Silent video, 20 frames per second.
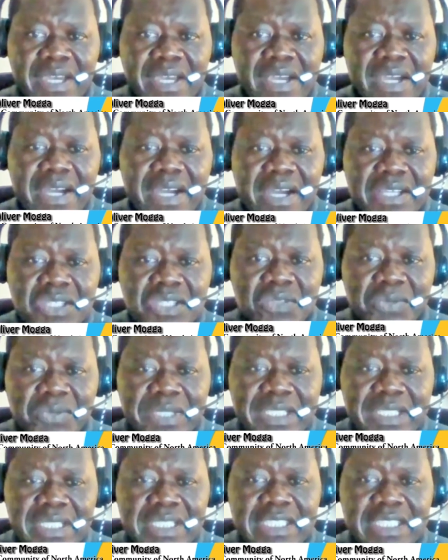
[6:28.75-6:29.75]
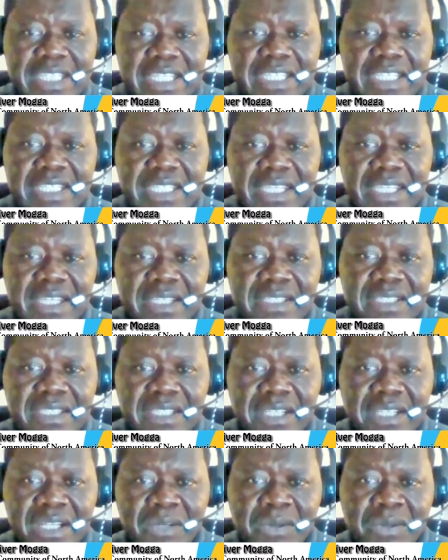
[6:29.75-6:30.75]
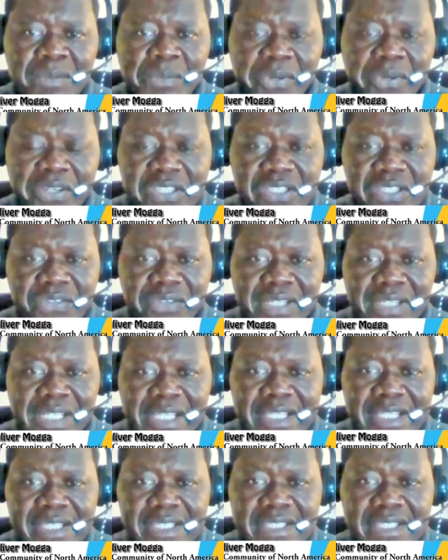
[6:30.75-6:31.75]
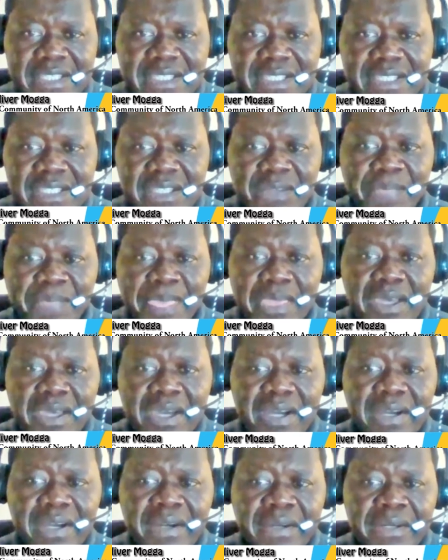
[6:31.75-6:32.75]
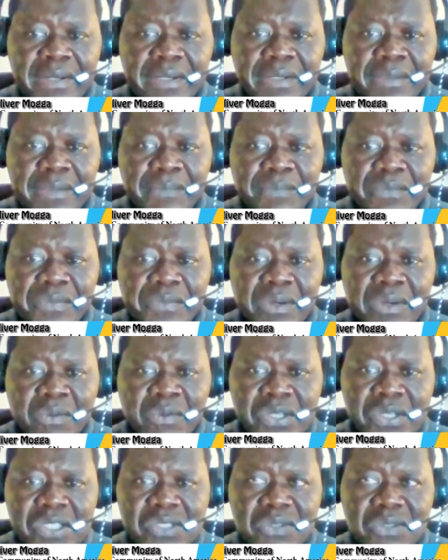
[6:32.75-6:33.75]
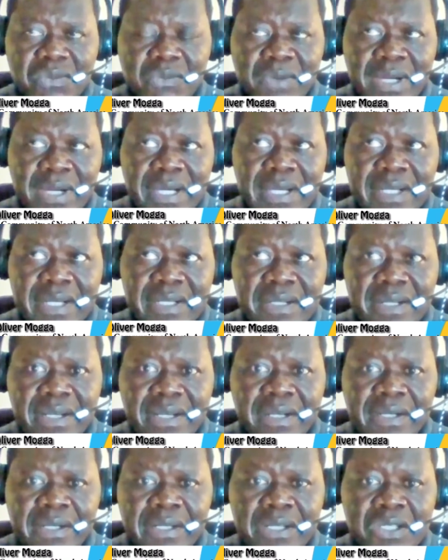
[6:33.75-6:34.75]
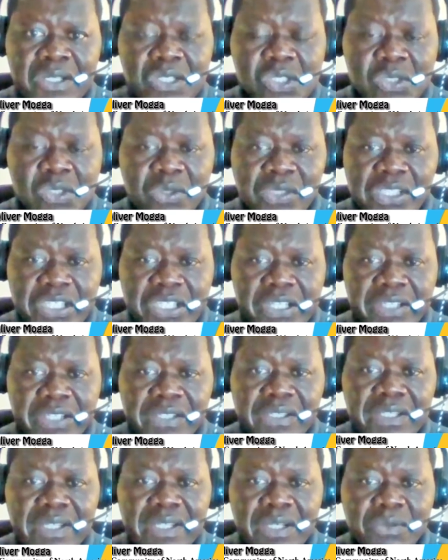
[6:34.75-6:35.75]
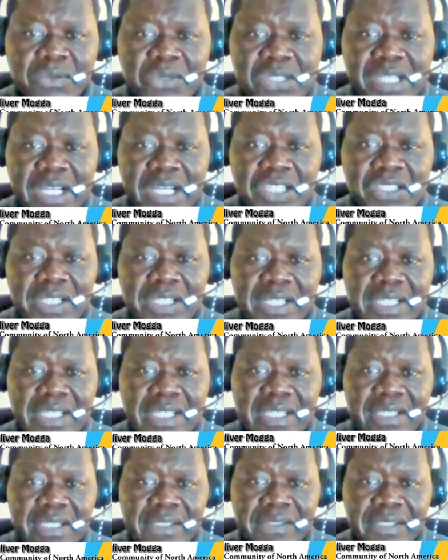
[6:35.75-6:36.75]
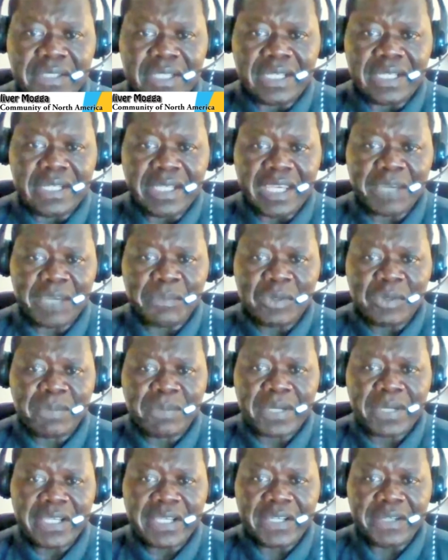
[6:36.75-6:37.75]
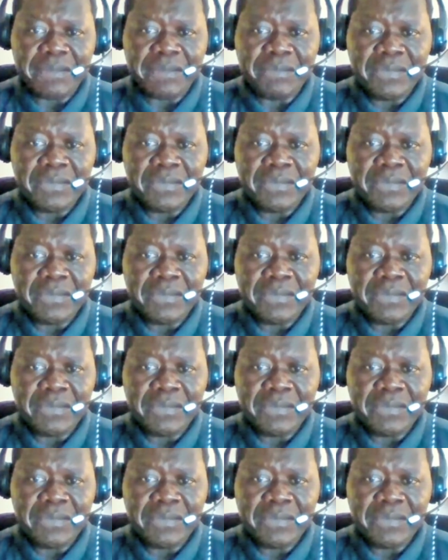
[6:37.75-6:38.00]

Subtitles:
As we did indicate in our press release, there was one soldier that was actually killed in Ngepo Payam,